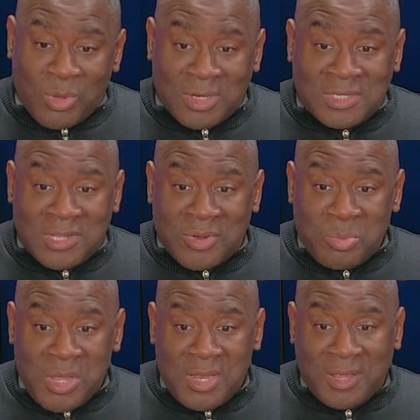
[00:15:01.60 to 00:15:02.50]
went into their
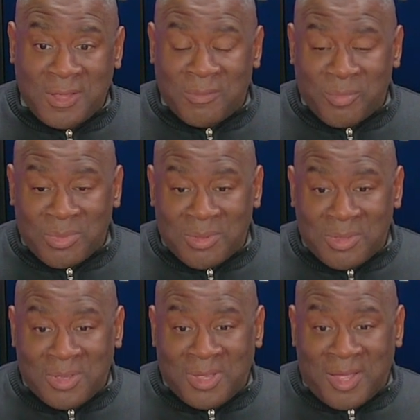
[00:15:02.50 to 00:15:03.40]
meeting,
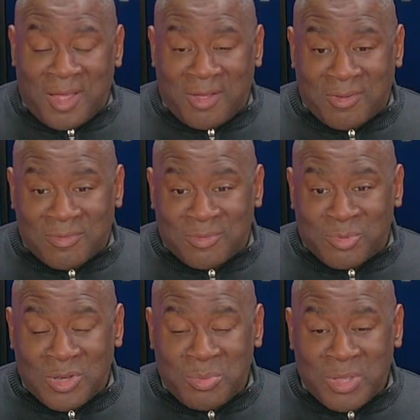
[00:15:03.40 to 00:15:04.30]

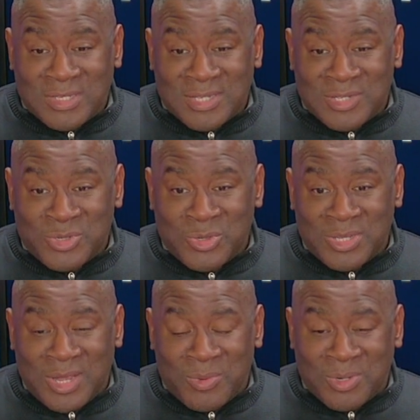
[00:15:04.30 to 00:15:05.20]
20 minutes into
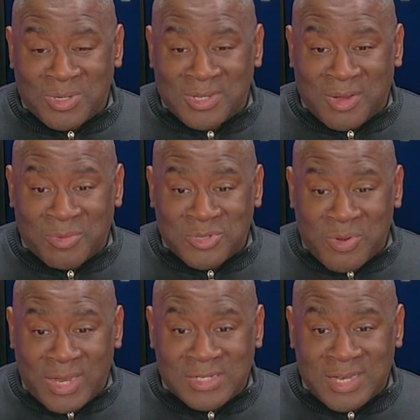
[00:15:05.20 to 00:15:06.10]
it, they were
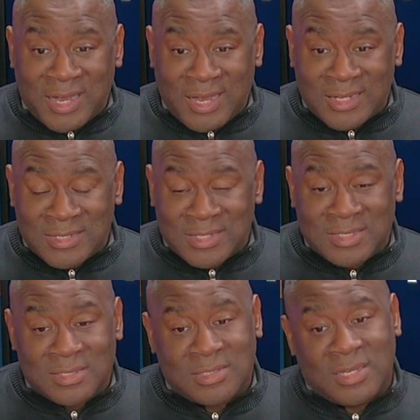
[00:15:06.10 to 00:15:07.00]
scratching their heads and they
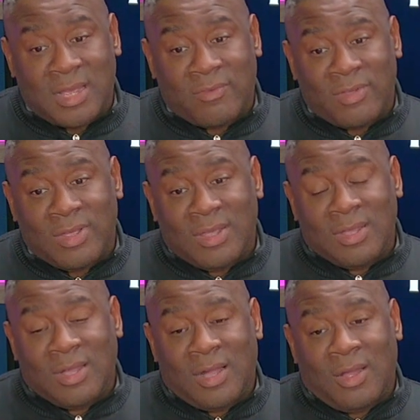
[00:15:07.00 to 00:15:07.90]
said, Jeff,
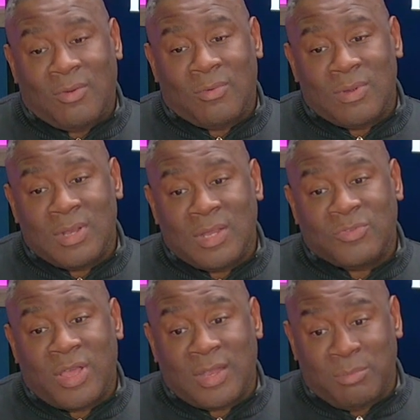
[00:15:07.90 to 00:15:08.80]
we're
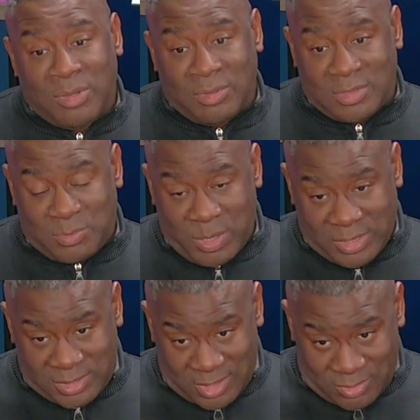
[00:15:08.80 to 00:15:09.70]
not trying to build the
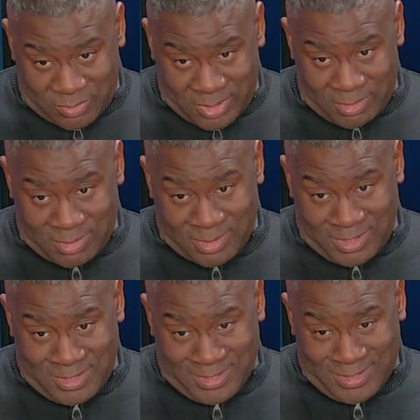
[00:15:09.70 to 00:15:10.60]
space shuttle here.
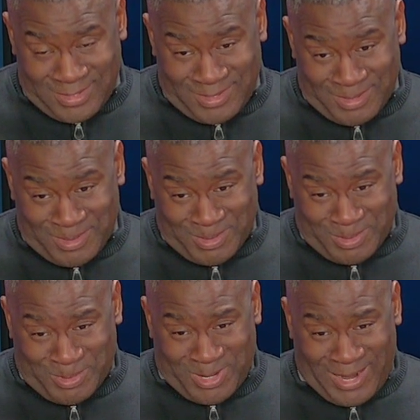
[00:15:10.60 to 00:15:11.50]

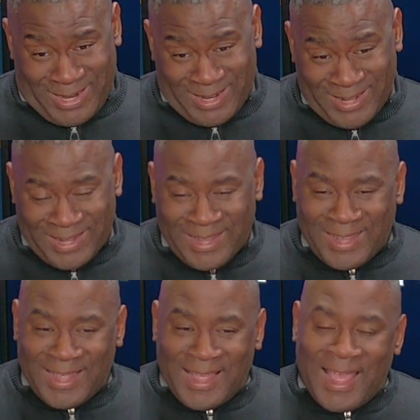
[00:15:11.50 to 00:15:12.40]
Right.
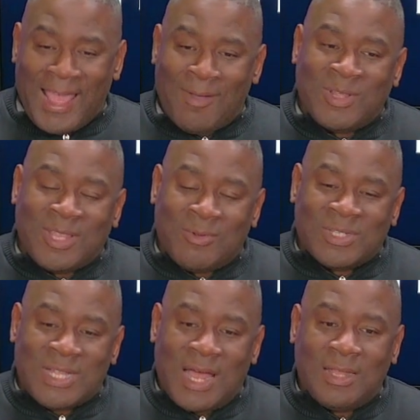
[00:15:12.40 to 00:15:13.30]
And what they
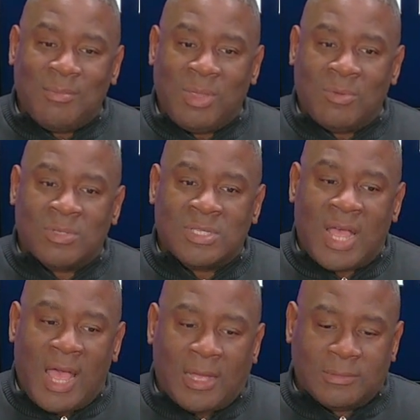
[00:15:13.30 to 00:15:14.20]
were telling me was
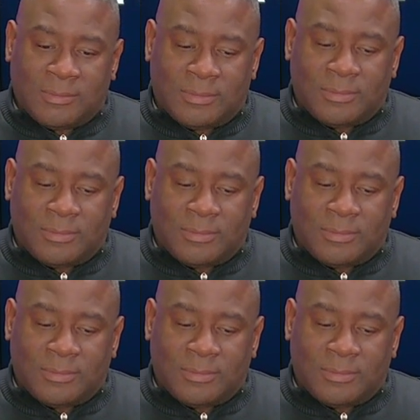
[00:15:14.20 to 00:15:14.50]
that